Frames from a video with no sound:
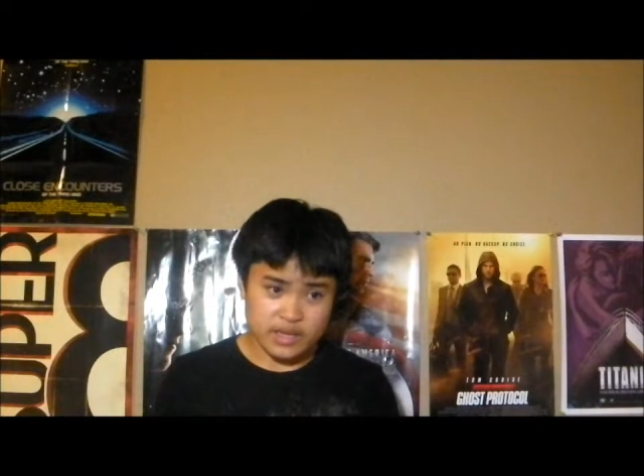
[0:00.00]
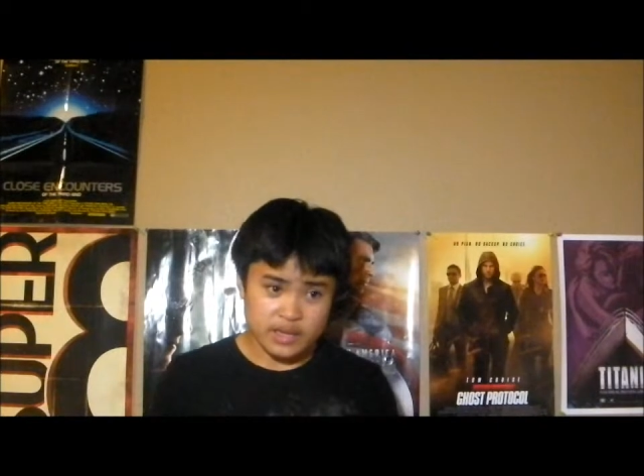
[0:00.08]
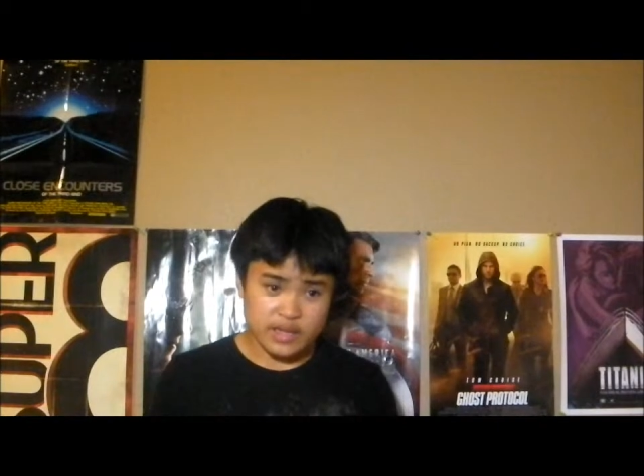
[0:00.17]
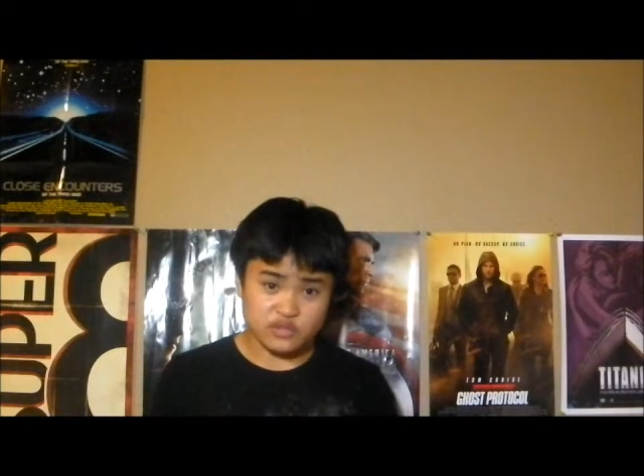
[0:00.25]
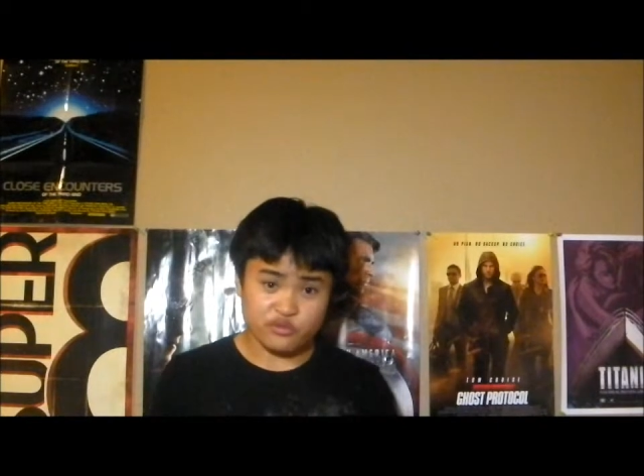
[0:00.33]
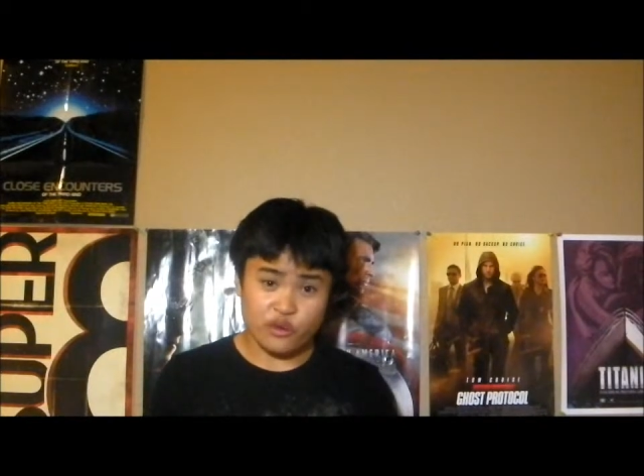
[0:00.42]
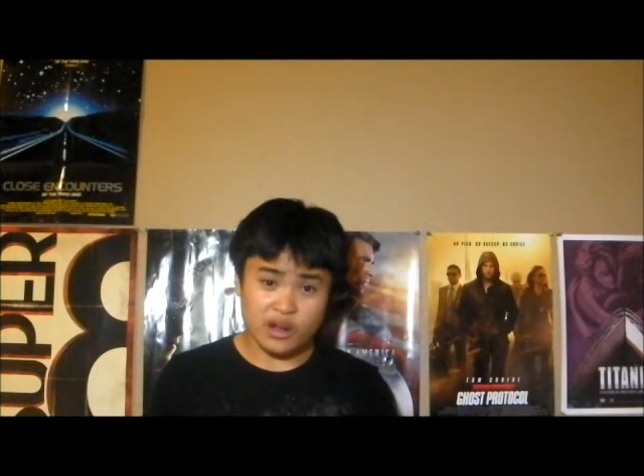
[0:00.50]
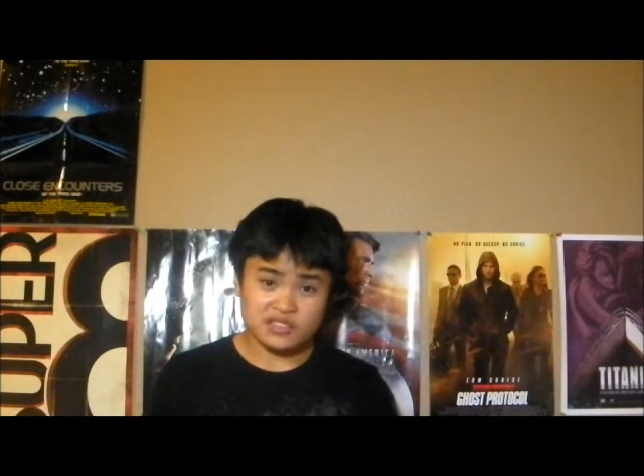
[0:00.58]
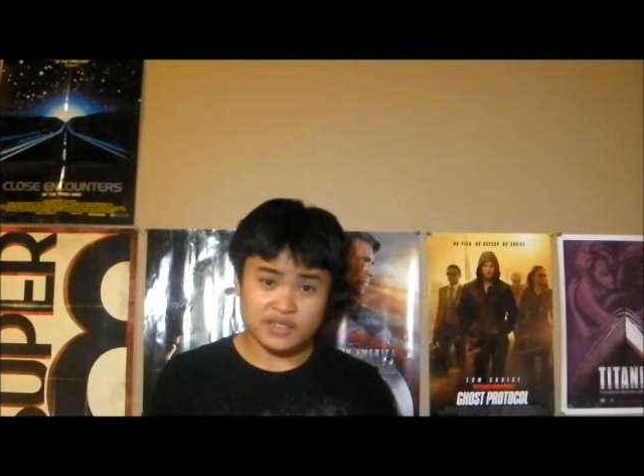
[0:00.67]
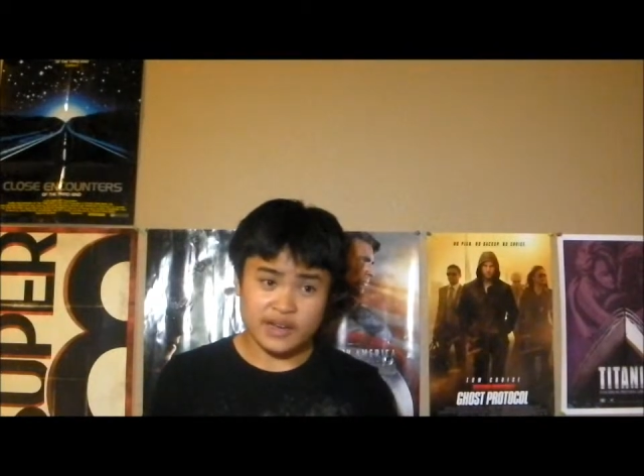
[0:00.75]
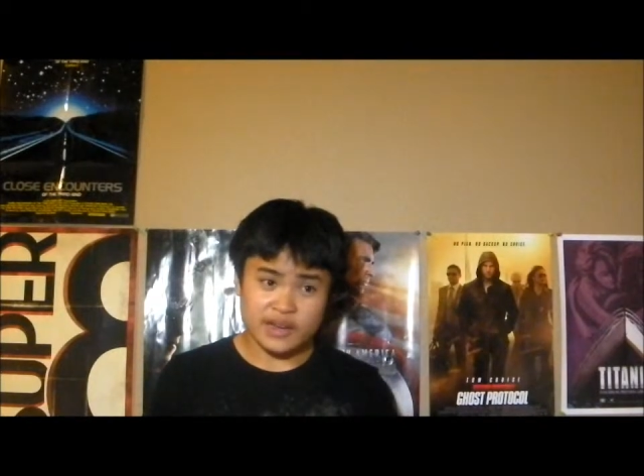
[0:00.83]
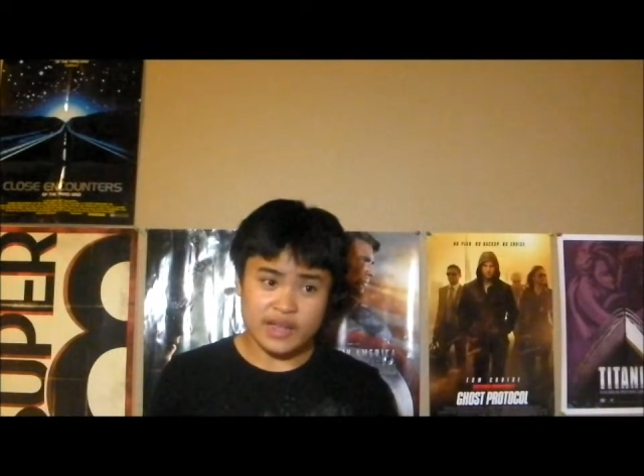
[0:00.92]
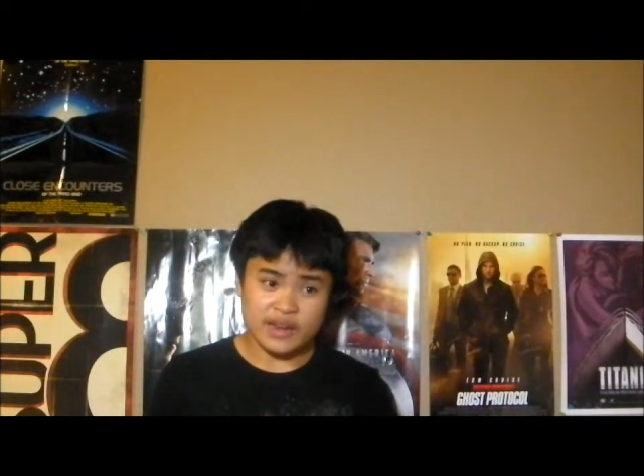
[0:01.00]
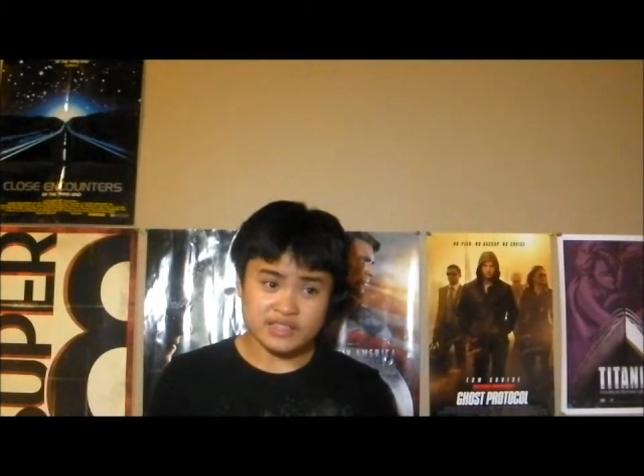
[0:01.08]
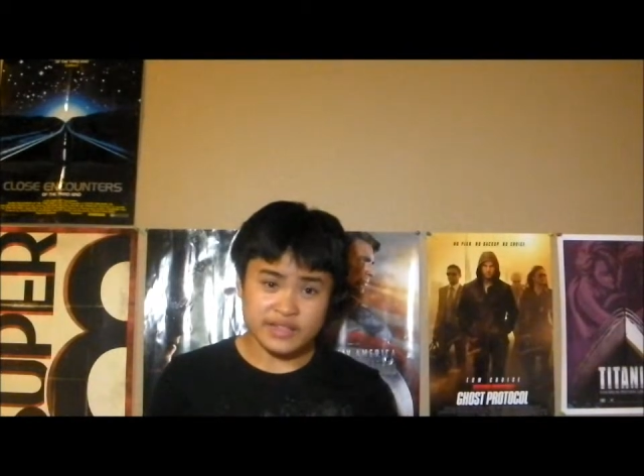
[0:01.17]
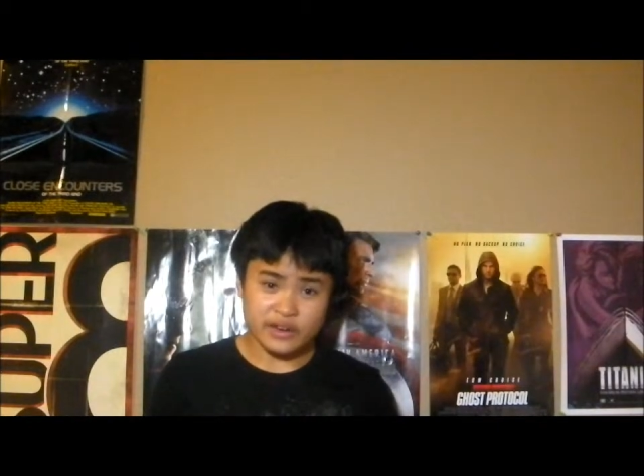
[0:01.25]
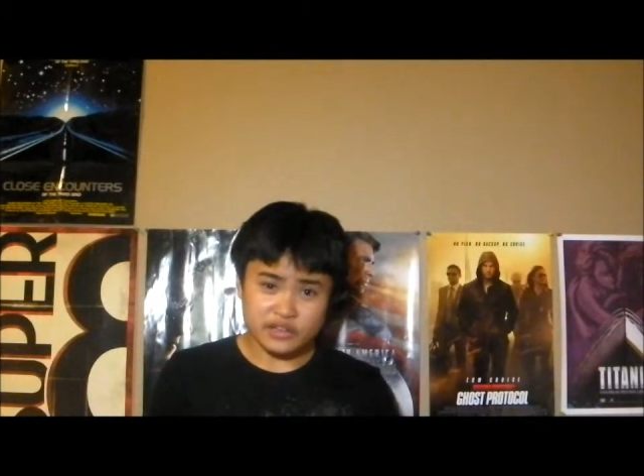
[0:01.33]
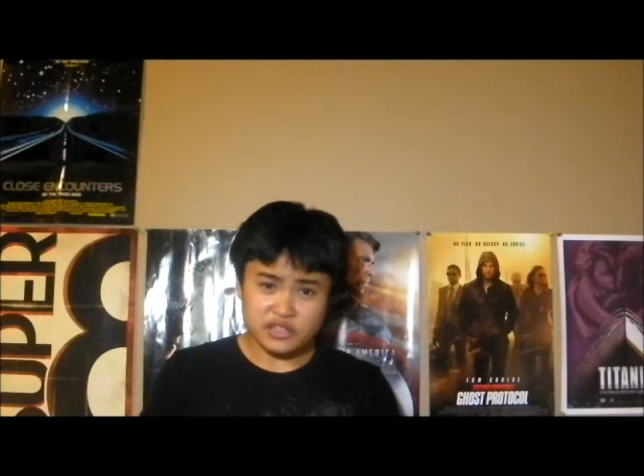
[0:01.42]
It's well done, and his
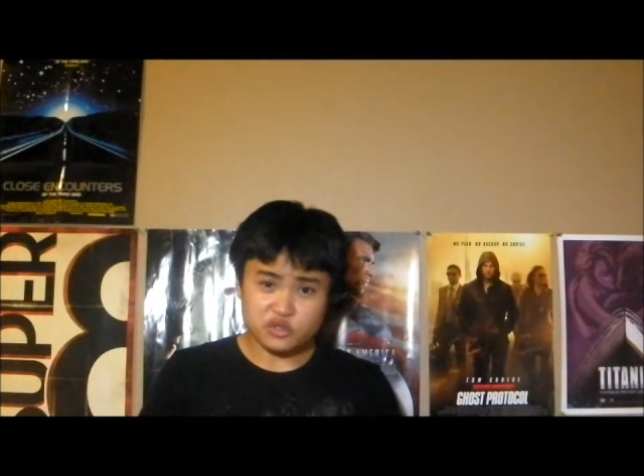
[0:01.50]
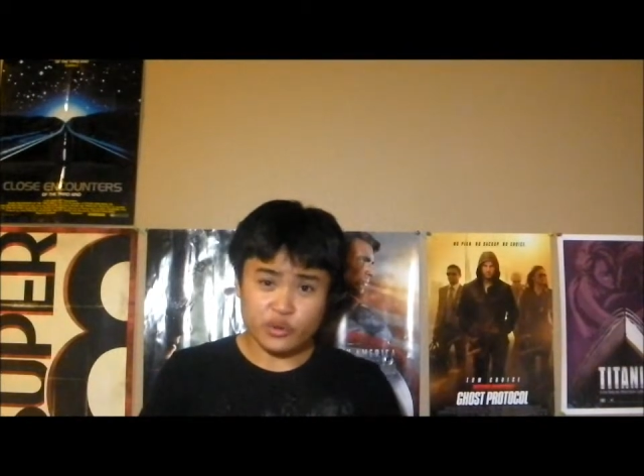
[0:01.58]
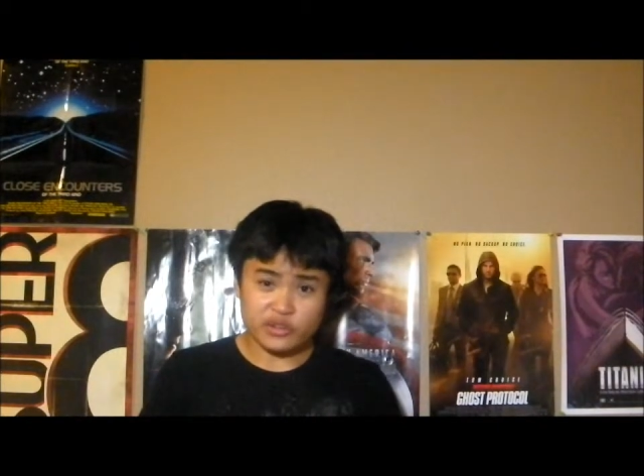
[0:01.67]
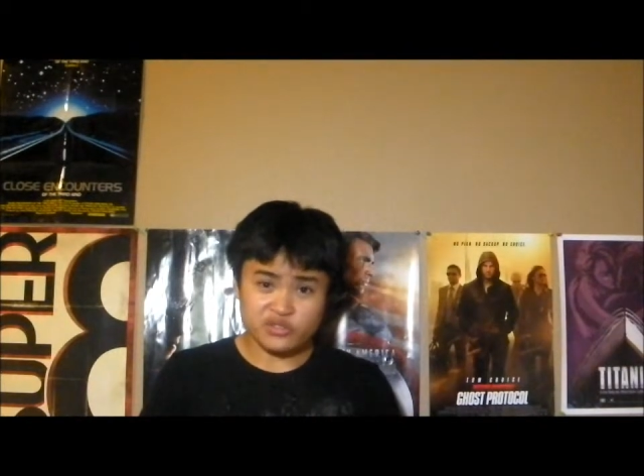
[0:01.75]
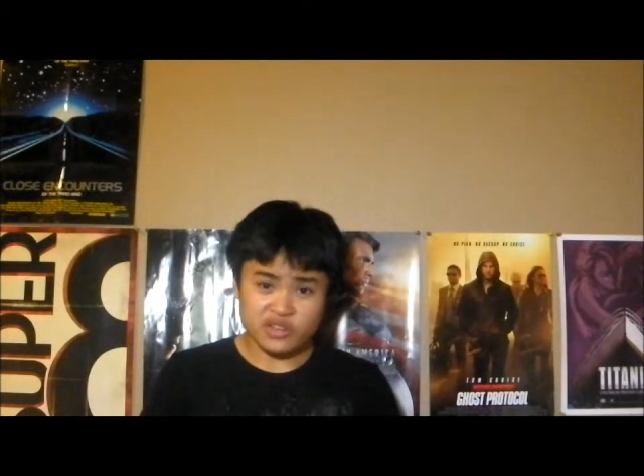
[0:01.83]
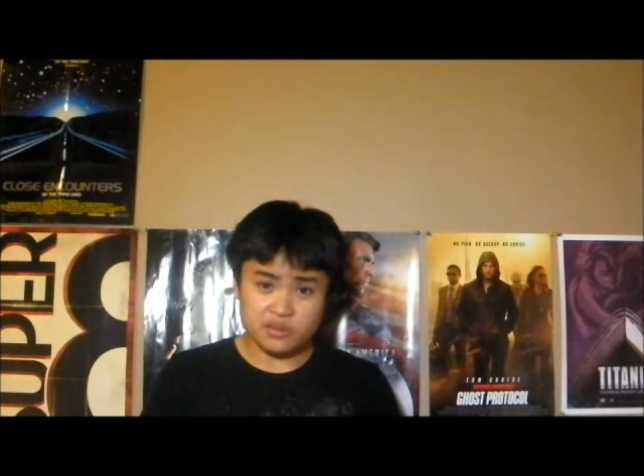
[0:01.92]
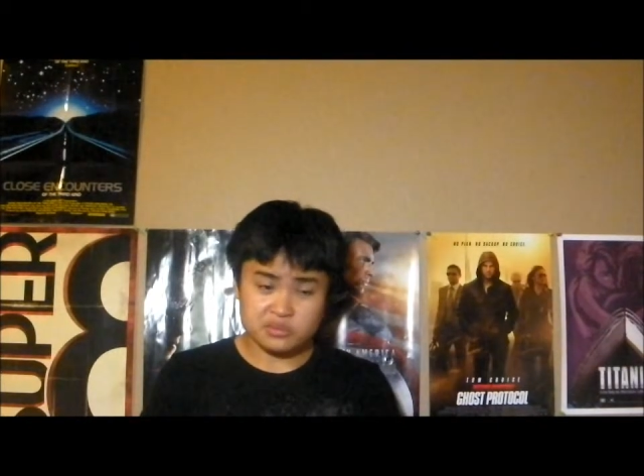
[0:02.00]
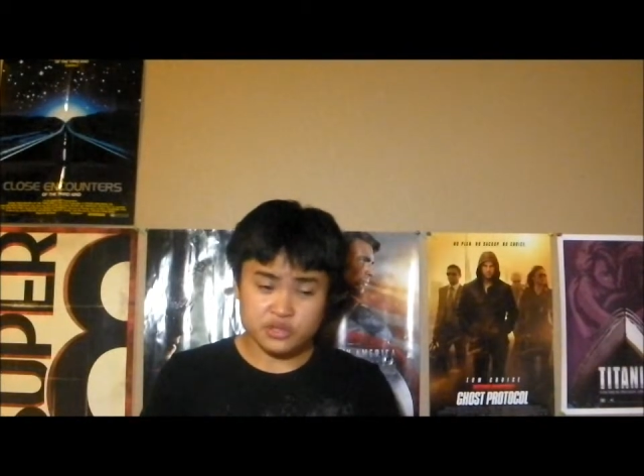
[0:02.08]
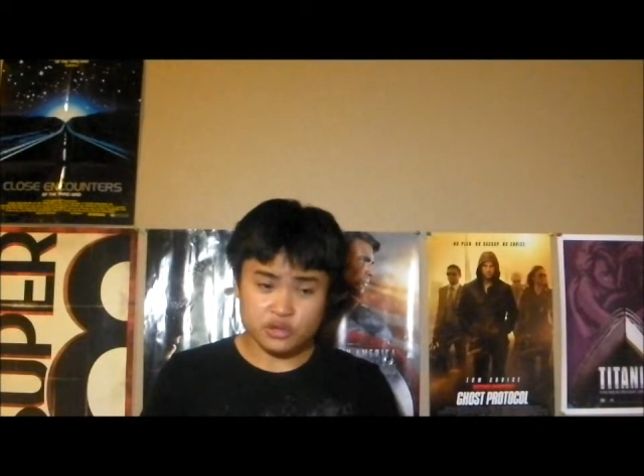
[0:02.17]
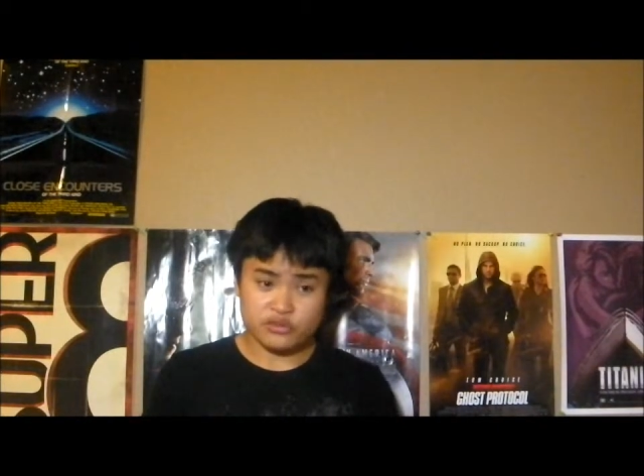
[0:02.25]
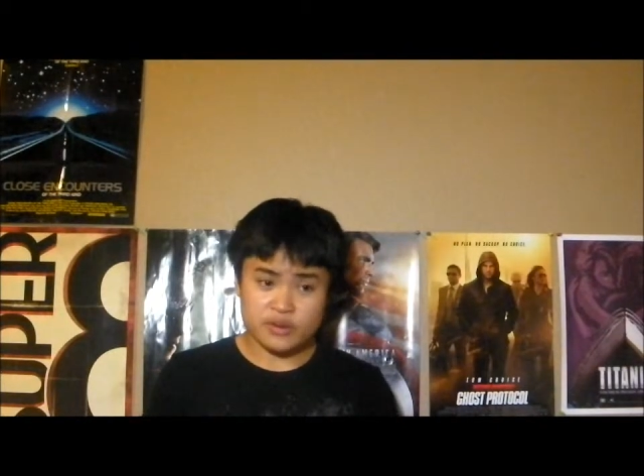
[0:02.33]
character is well developed too.